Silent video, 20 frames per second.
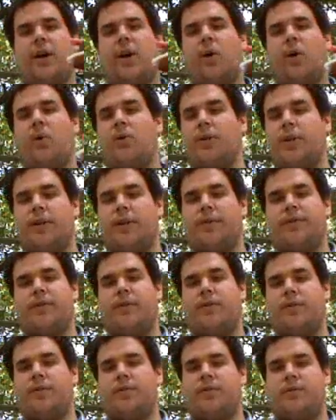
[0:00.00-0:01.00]
old if
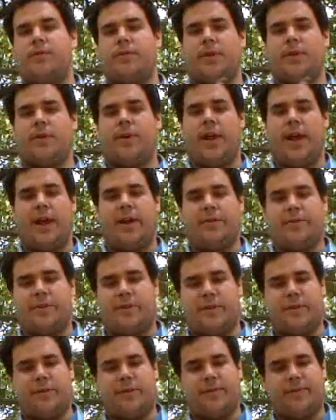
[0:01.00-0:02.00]
you don't have
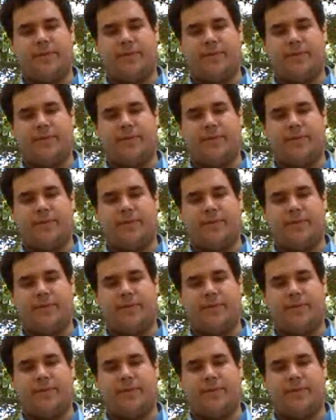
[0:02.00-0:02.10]
to.